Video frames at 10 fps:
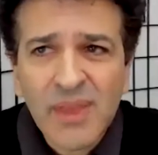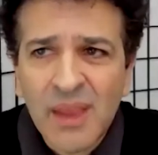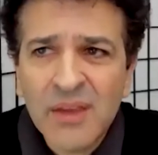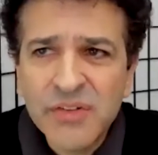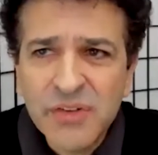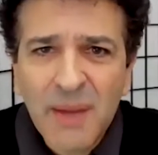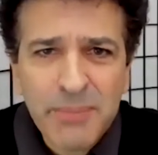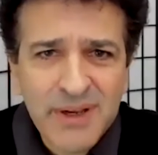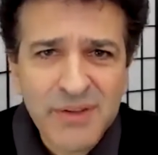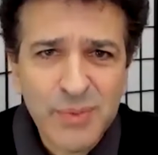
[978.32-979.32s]
is not
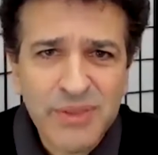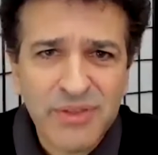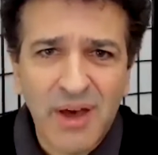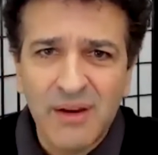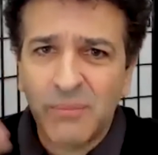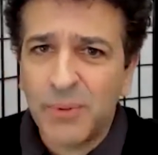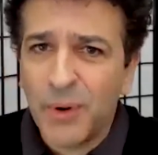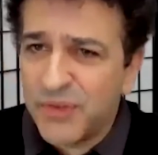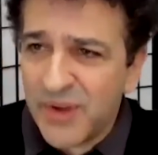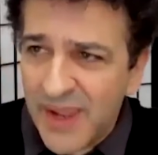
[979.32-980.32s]
because we thought
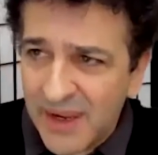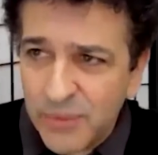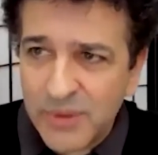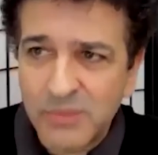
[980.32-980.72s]
approach A would